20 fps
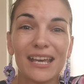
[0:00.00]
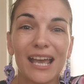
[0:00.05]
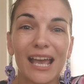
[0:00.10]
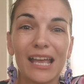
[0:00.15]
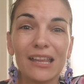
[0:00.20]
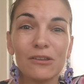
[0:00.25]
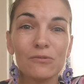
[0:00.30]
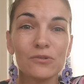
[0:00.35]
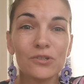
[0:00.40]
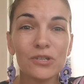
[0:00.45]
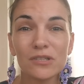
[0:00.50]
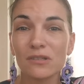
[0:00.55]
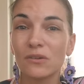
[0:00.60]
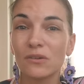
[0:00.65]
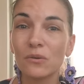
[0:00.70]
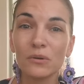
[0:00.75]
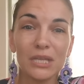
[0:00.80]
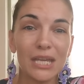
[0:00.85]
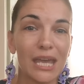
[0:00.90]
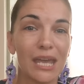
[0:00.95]
And you just
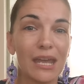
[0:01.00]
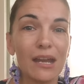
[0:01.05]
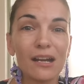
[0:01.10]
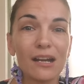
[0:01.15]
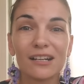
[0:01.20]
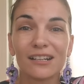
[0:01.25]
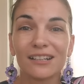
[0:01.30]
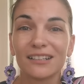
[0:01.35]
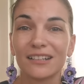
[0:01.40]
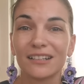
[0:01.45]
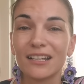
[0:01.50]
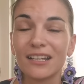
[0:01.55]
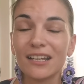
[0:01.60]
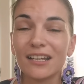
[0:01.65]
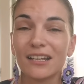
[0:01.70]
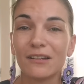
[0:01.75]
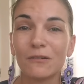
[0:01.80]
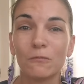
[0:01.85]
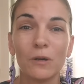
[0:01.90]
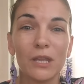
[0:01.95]
go there
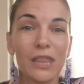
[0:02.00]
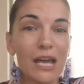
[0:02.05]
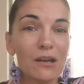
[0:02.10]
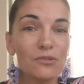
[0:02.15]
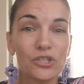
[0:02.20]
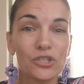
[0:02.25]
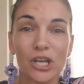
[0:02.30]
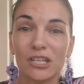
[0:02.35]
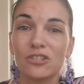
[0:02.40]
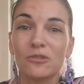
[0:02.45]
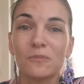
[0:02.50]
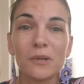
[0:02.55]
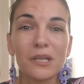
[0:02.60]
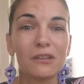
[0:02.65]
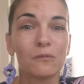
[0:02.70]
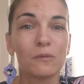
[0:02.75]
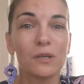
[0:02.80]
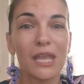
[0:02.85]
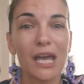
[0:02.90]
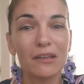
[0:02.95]
without
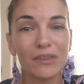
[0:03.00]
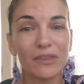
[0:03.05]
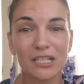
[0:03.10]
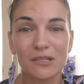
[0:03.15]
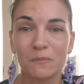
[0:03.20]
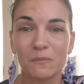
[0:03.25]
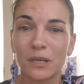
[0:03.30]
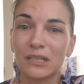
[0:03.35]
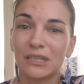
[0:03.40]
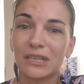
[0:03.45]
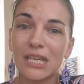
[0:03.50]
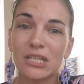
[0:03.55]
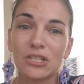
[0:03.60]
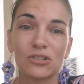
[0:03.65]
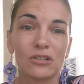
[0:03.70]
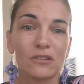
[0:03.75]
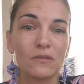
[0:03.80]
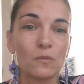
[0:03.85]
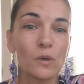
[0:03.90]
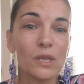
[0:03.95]
judgment, without
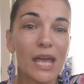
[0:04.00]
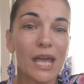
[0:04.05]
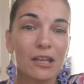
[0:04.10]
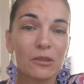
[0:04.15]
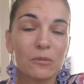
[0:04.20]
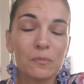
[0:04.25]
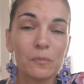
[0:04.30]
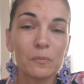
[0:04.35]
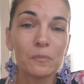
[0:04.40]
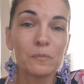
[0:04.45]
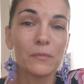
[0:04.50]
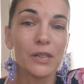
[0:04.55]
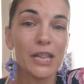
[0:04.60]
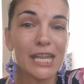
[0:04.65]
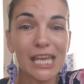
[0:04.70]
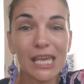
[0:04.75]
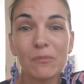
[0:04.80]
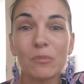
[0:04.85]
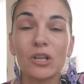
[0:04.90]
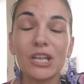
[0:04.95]
expectation, without
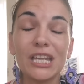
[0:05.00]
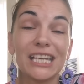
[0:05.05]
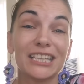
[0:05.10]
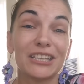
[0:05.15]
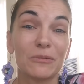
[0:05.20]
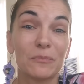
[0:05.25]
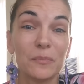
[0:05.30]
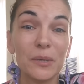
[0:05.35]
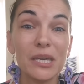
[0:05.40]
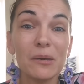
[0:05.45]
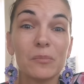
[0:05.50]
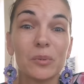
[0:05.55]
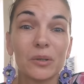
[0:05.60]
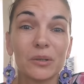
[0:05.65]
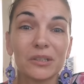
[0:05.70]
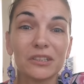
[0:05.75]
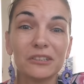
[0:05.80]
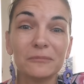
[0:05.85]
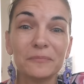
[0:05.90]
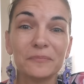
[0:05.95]
labeling the
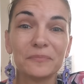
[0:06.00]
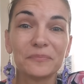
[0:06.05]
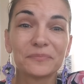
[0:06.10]
people.